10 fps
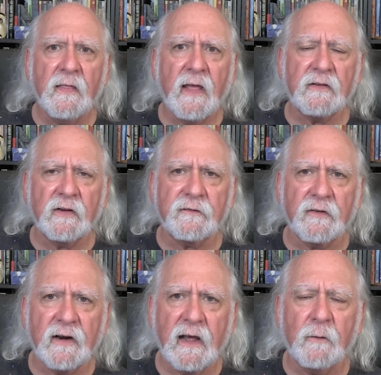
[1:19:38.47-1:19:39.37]
That's it
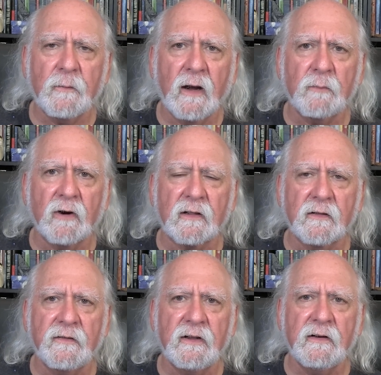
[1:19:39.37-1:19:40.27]
for now. I'm Rick
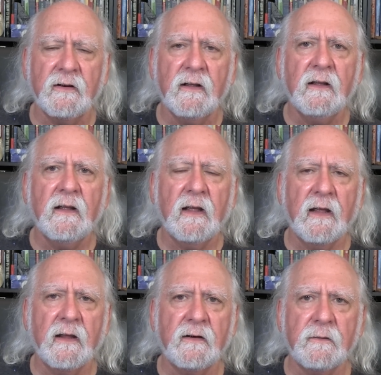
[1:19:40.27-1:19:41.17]
Levine,
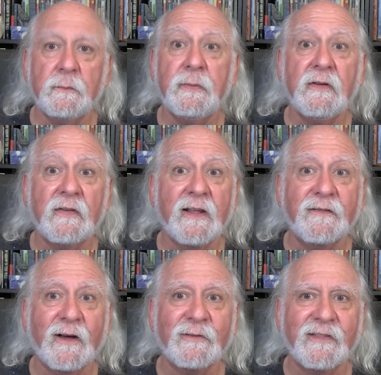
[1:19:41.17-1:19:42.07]
and be safe
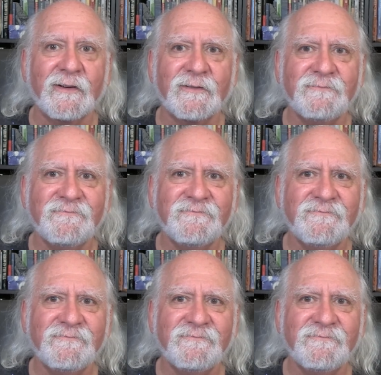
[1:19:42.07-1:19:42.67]
out there.